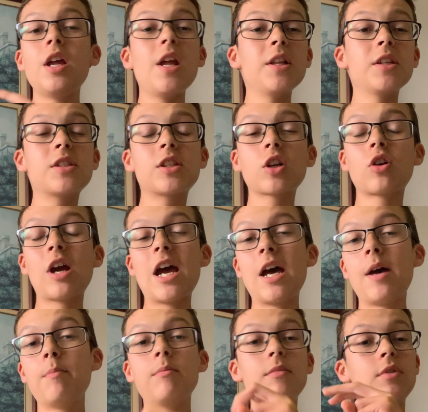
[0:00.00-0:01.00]

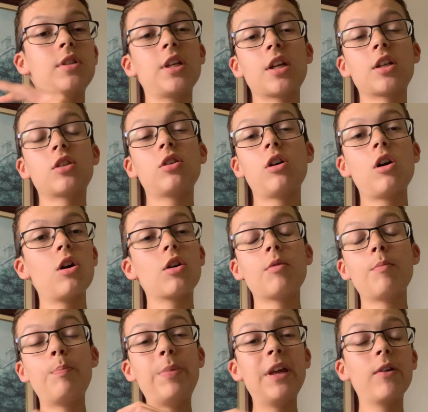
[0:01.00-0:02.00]
Instagram,
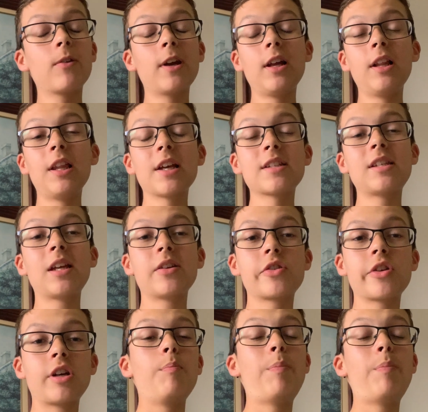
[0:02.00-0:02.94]
TikTok, BeReal, etc.